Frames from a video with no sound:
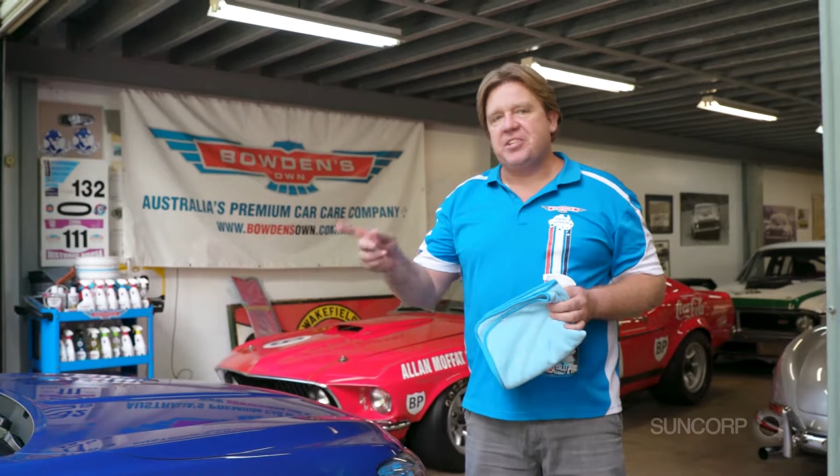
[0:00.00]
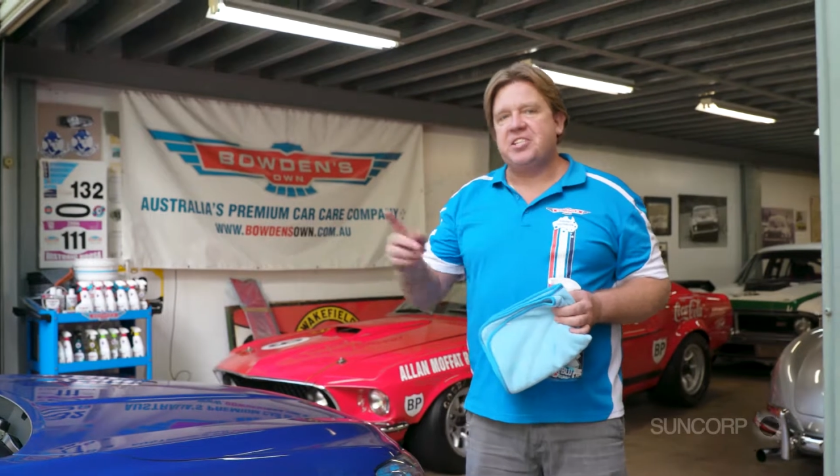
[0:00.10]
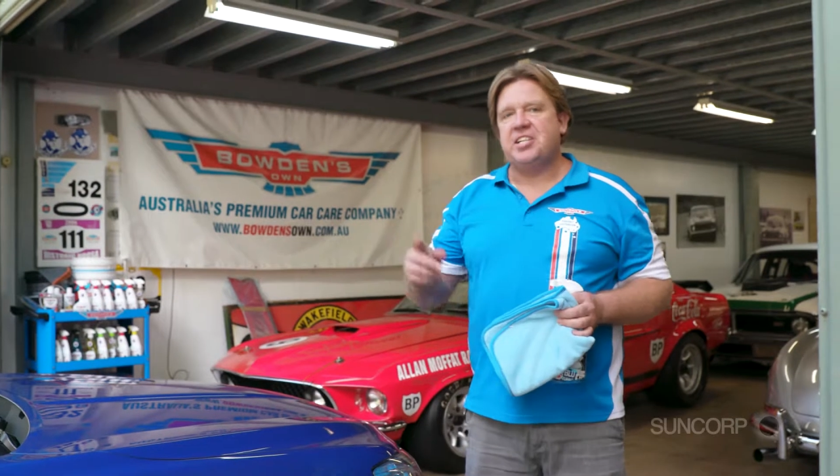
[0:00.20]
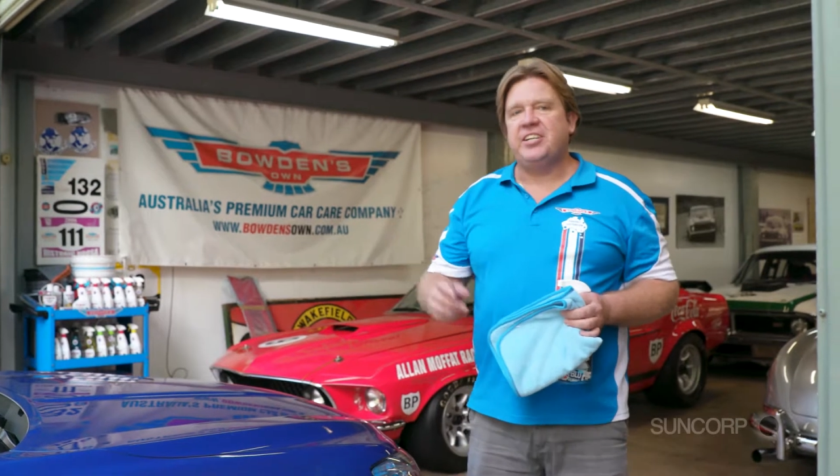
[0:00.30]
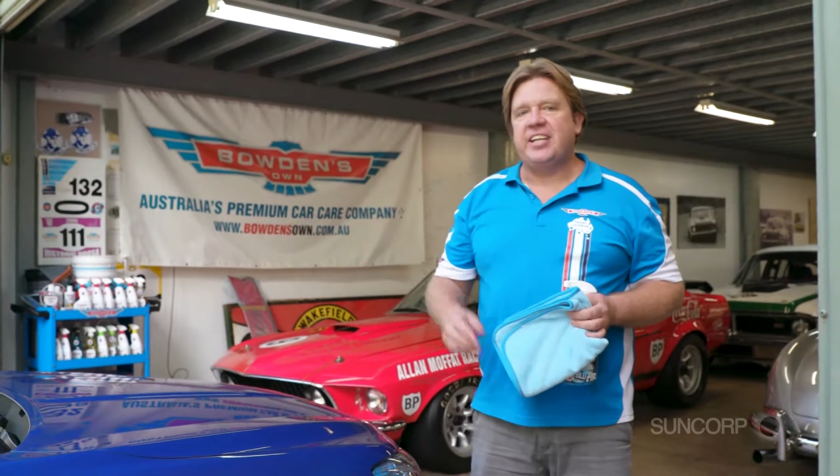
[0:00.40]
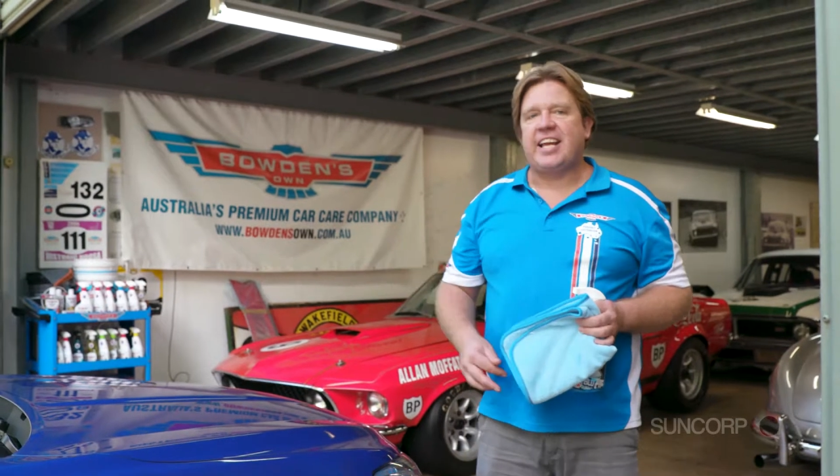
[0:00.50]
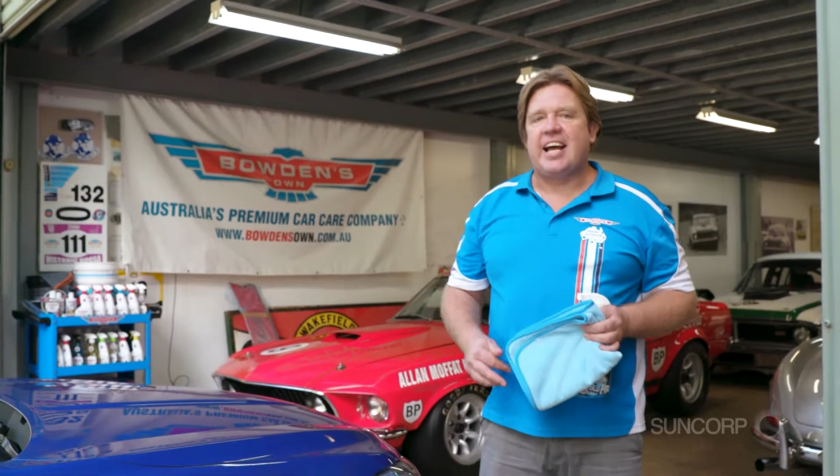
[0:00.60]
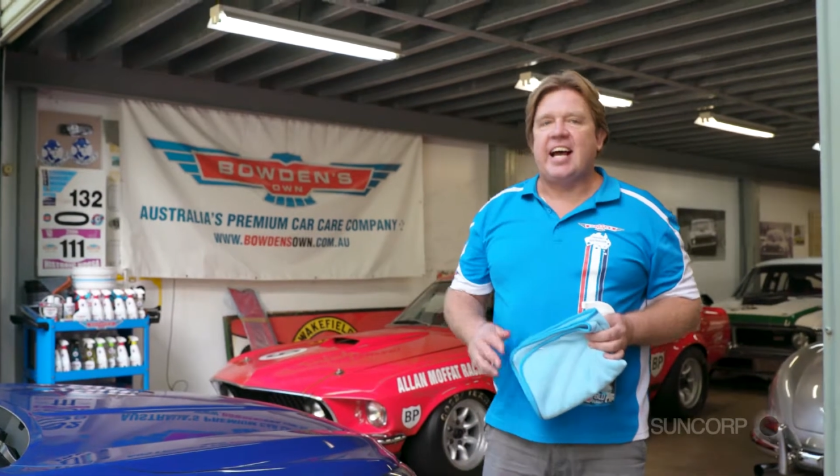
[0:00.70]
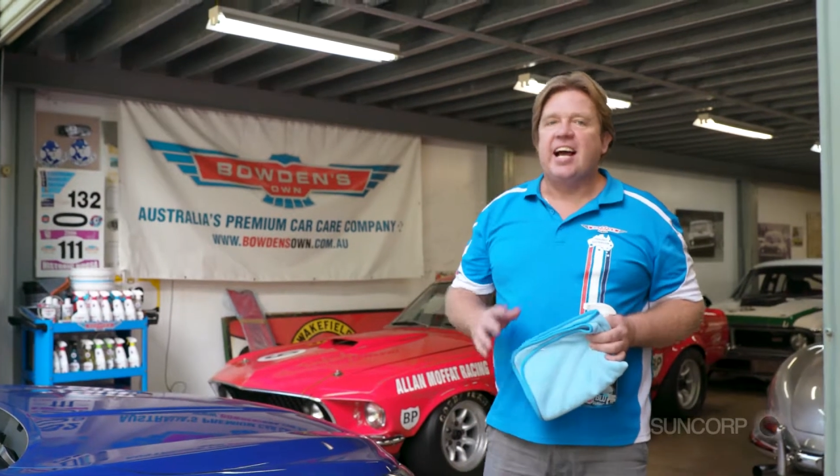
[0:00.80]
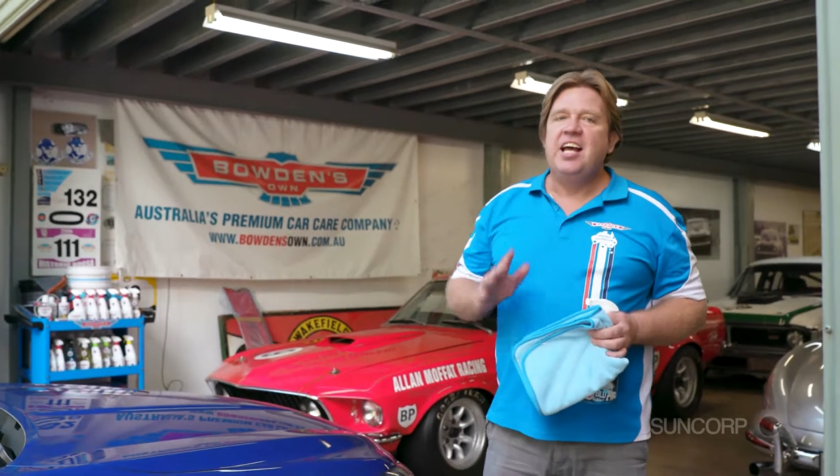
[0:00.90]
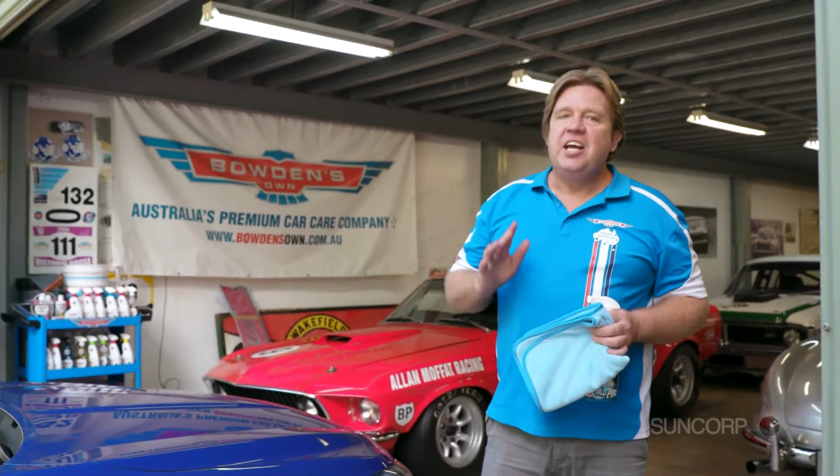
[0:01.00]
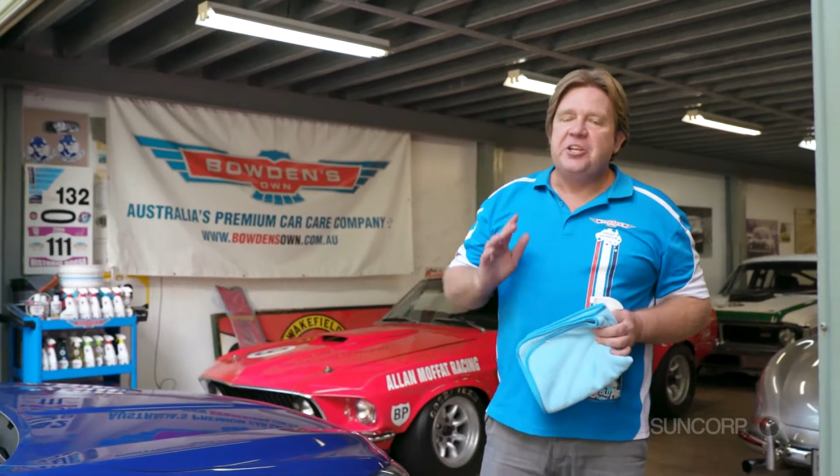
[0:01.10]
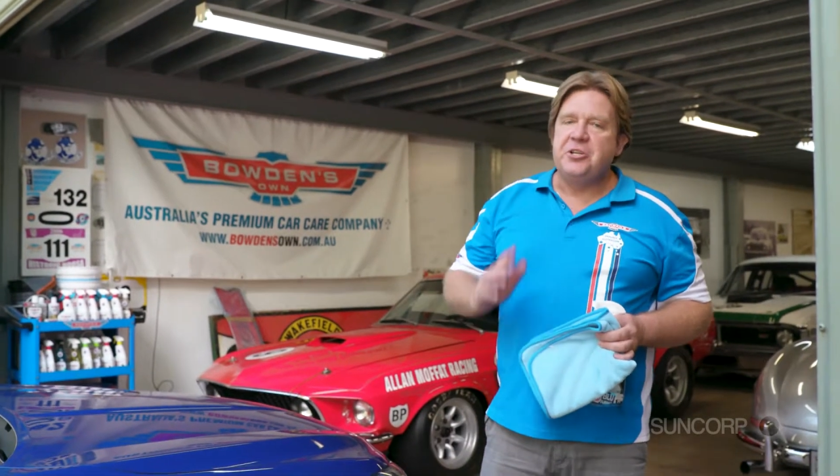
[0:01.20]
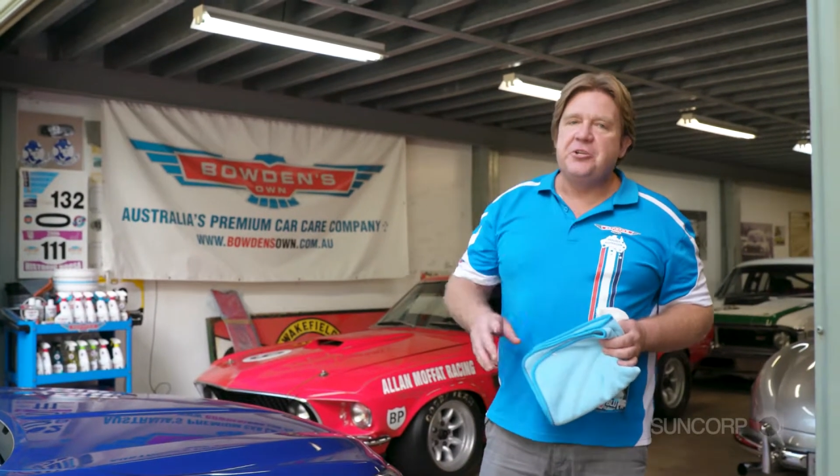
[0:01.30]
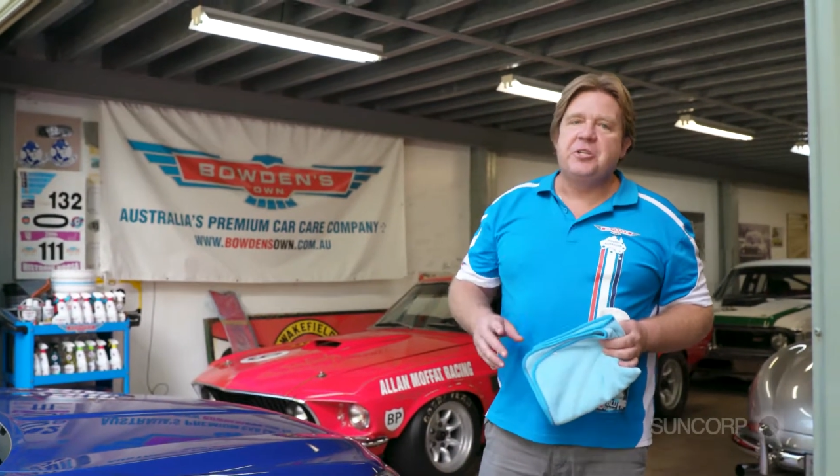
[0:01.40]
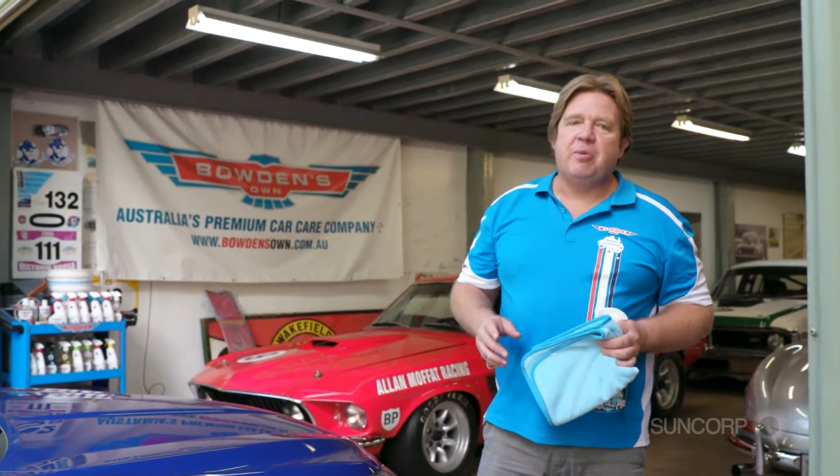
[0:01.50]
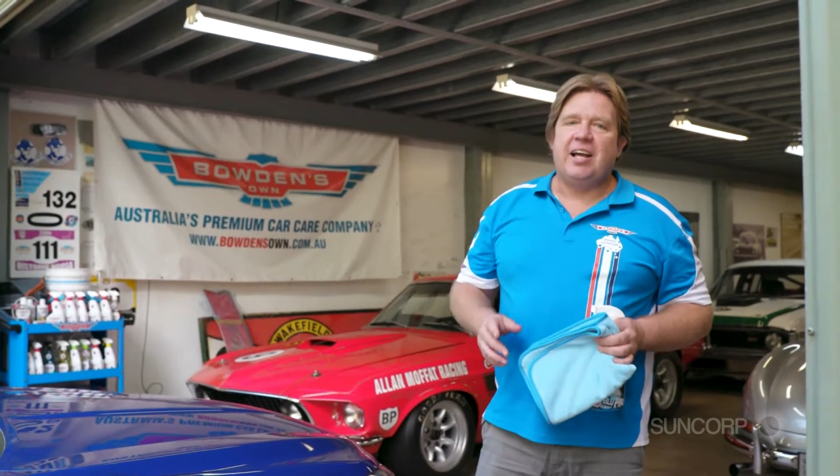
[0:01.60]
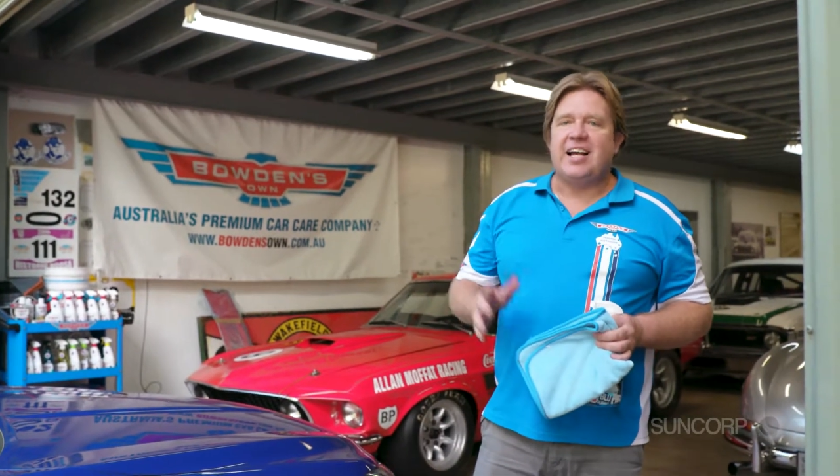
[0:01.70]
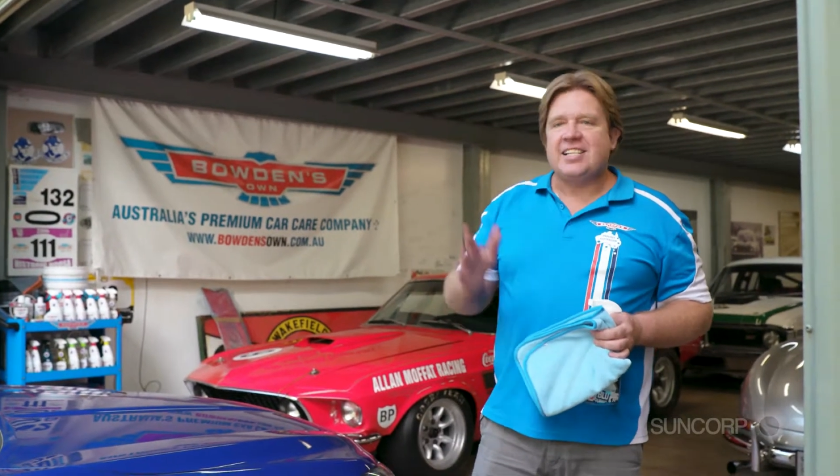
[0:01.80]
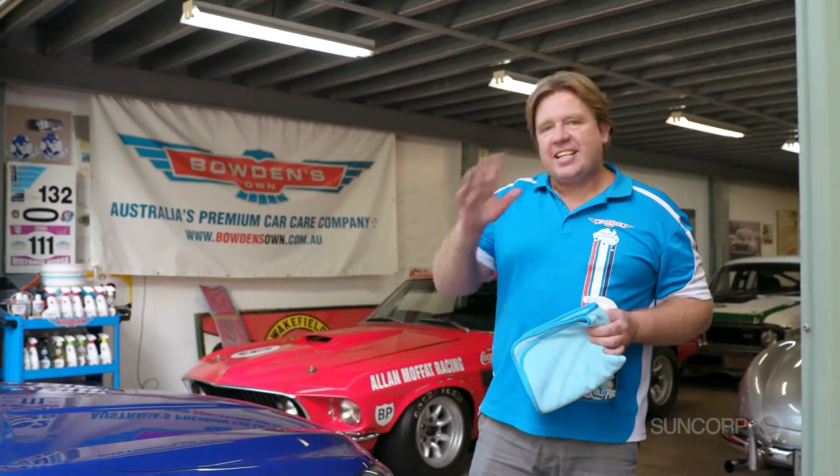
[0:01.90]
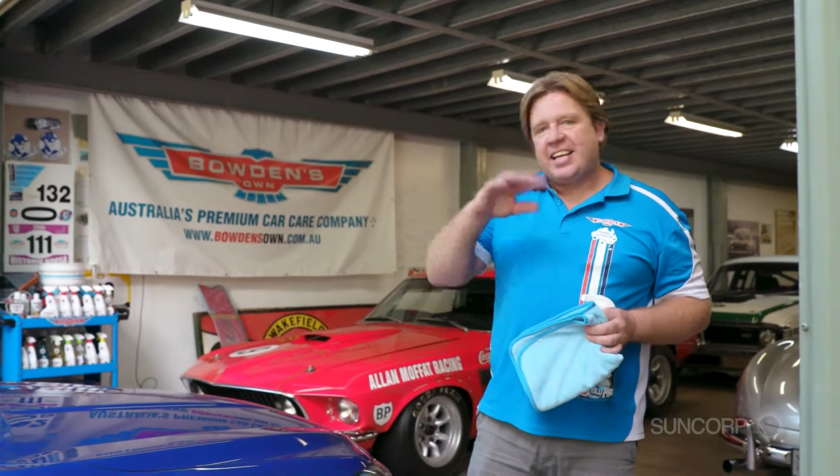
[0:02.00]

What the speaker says: that are interior your car. You do them last